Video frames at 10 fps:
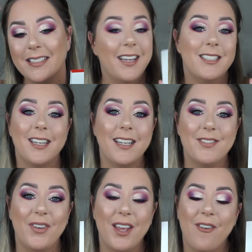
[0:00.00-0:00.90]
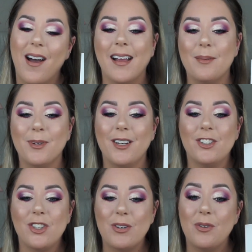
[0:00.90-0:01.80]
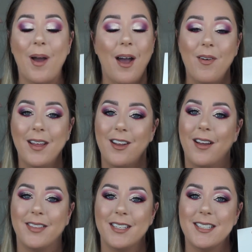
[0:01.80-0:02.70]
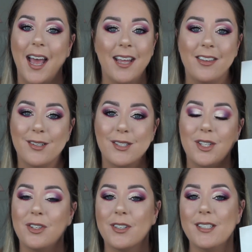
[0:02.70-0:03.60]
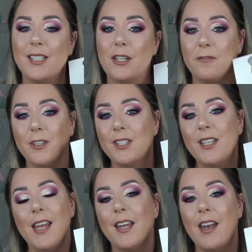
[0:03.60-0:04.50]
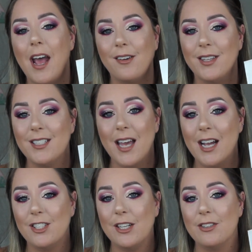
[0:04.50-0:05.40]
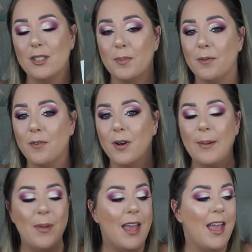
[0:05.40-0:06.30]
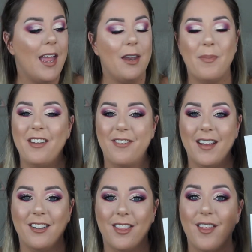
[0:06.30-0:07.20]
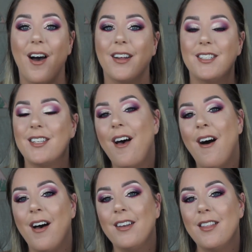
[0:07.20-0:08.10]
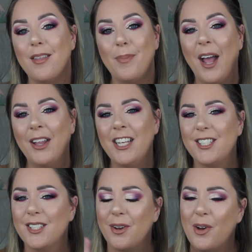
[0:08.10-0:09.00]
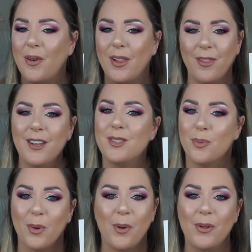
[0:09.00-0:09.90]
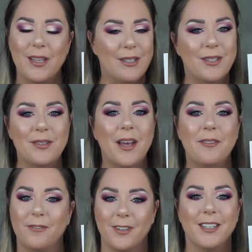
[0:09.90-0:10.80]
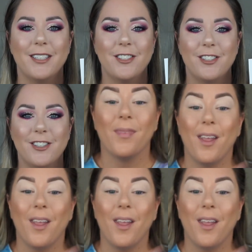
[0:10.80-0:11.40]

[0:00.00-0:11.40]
In today's video, I am going to show you how I got this eye look, so you're going to see firsthand how these eyeshadows perform and my final thoughts on the palette, so let's roll into that footage.